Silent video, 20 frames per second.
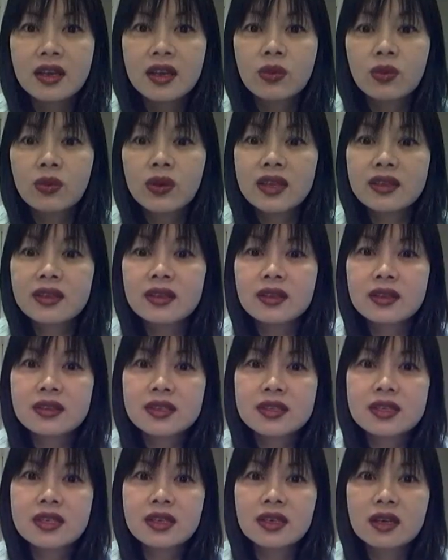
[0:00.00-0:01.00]
when
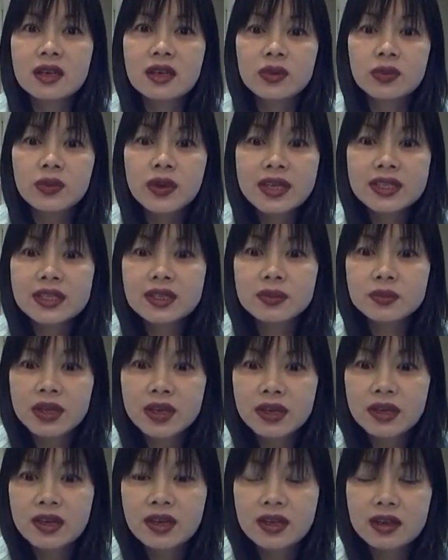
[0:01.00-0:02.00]
this
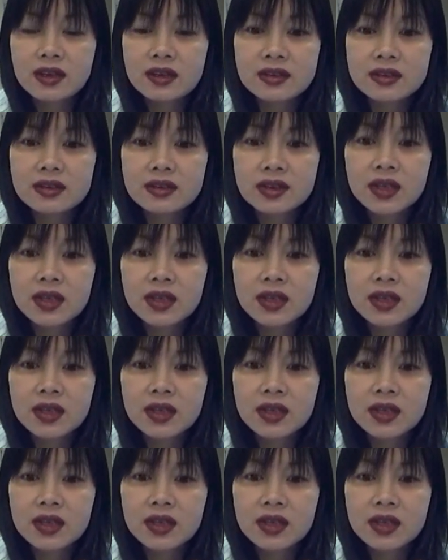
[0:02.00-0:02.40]
arrhythmia,